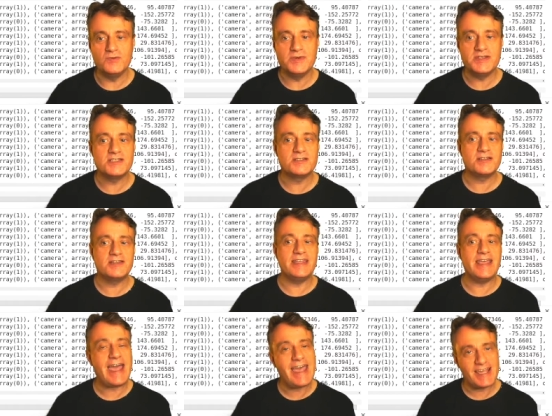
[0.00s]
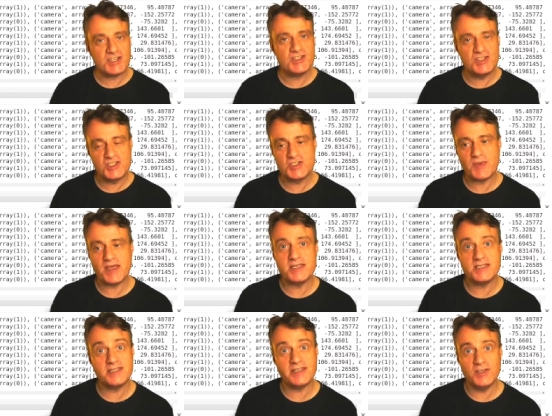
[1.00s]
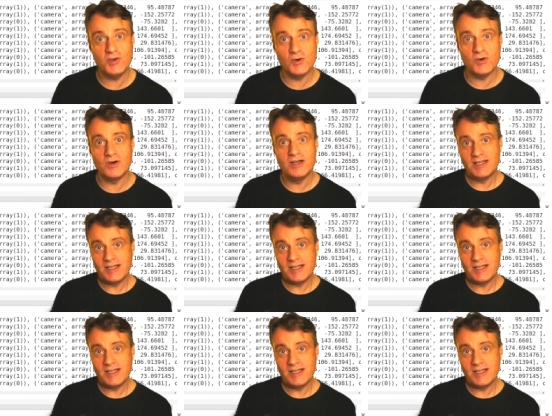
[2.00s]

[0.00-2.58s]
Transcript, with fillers: which is the action space that your